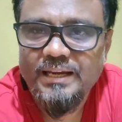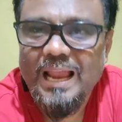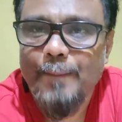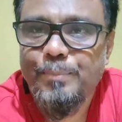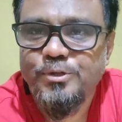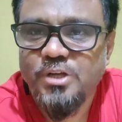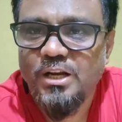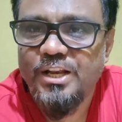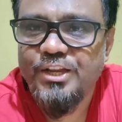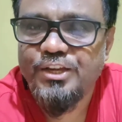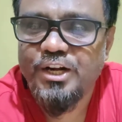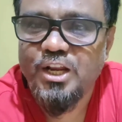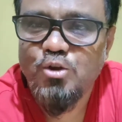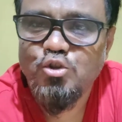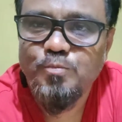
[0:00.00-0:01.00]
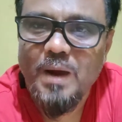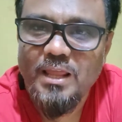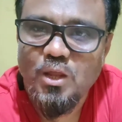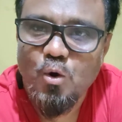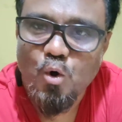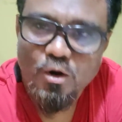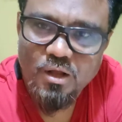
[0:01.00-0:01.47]
capital introduced by
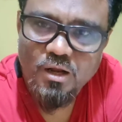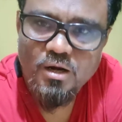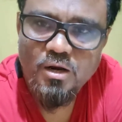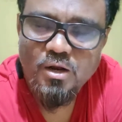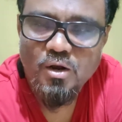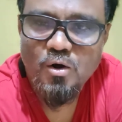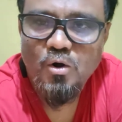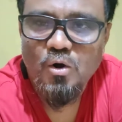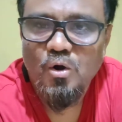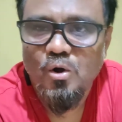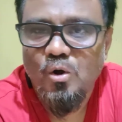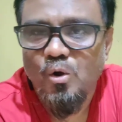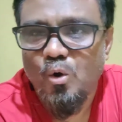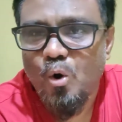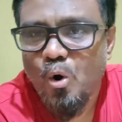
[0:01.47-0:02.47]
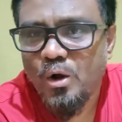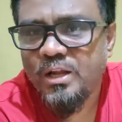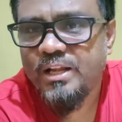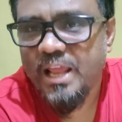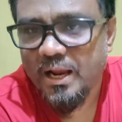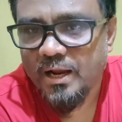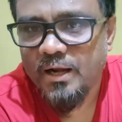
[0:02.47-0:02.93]
the owner,
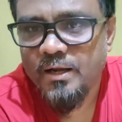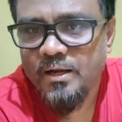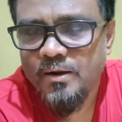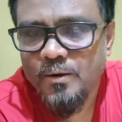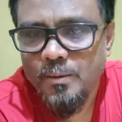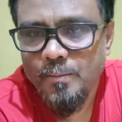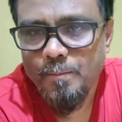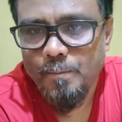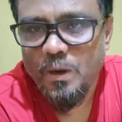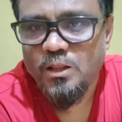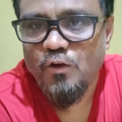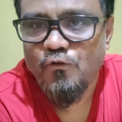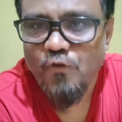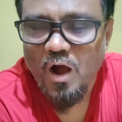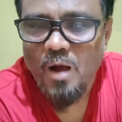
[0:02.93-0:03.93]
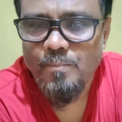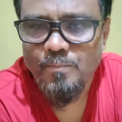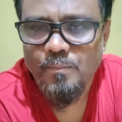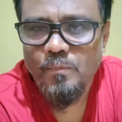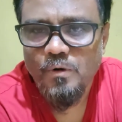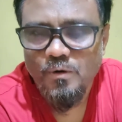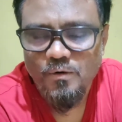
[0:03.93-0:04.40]
loan taken by the
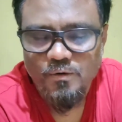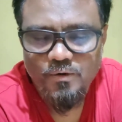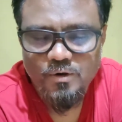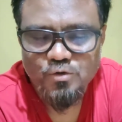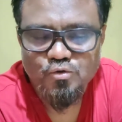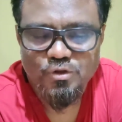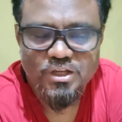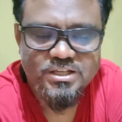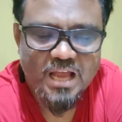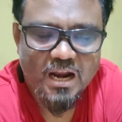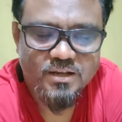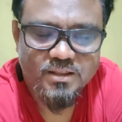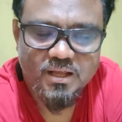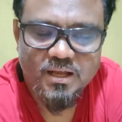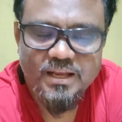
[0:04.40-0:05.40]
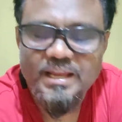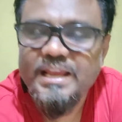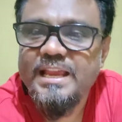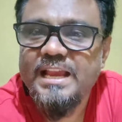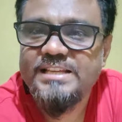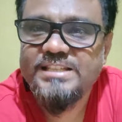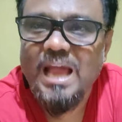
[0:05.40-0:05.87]
firm. So these are
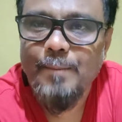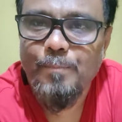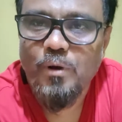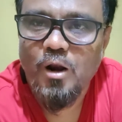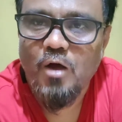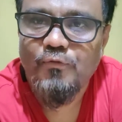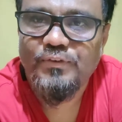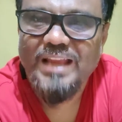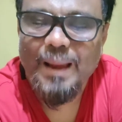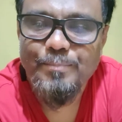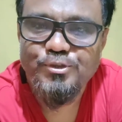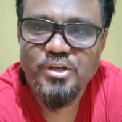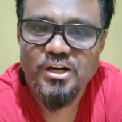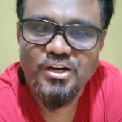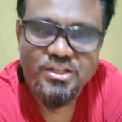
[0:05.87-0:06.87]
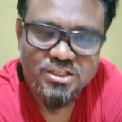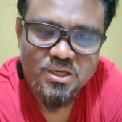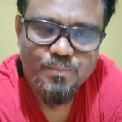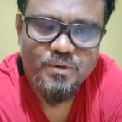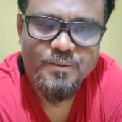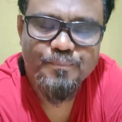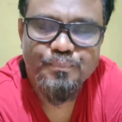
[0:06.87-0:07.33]
the example of capital
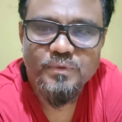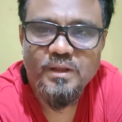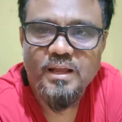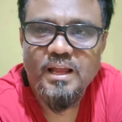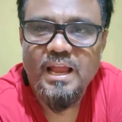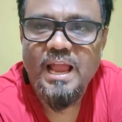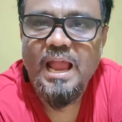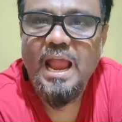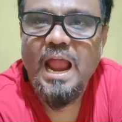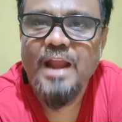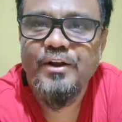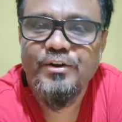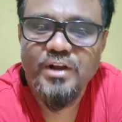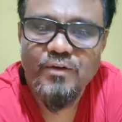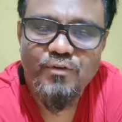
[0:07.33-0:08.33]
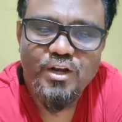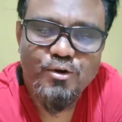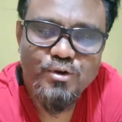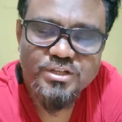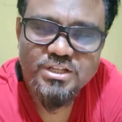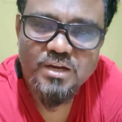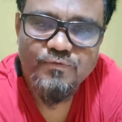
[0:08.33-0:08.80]
receipt. And
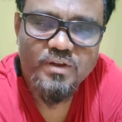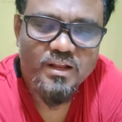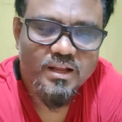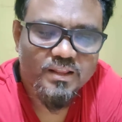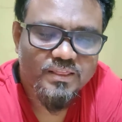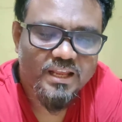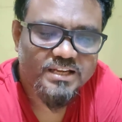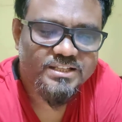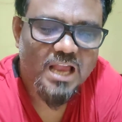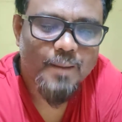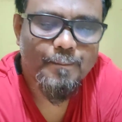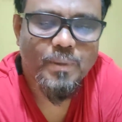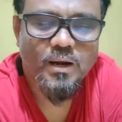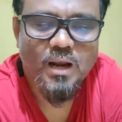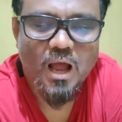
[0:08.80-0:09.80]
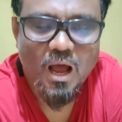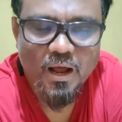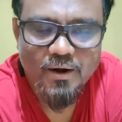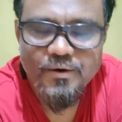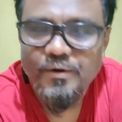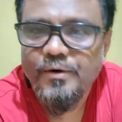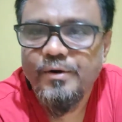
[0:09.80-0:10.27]
revenue receipt, the example
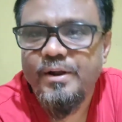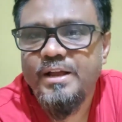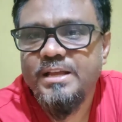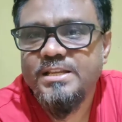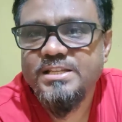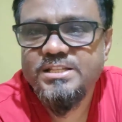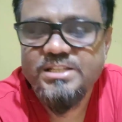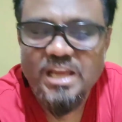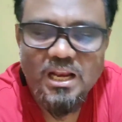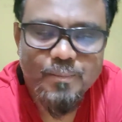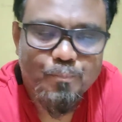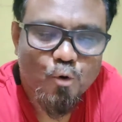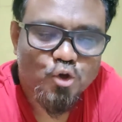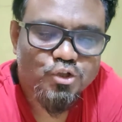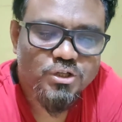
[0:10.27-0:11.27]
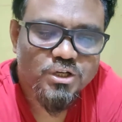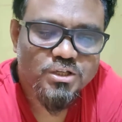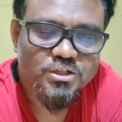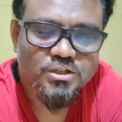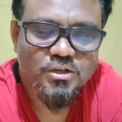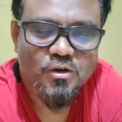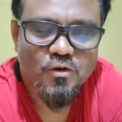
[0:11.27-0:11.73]
are sale
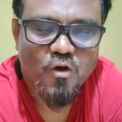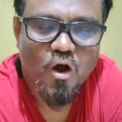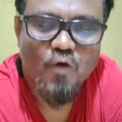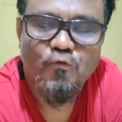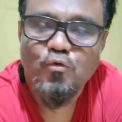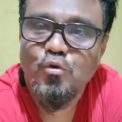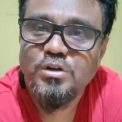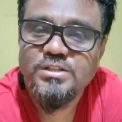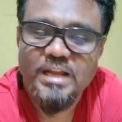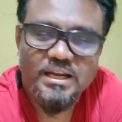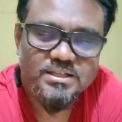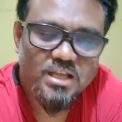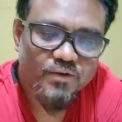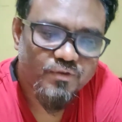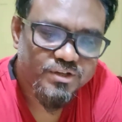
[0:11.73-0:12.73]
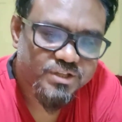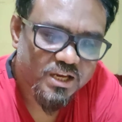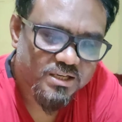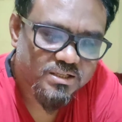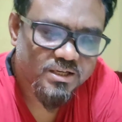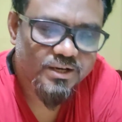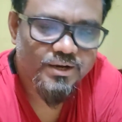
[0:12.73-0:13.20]
proceeds of goods and
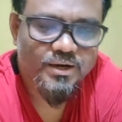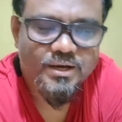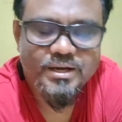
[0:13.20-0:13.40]
services,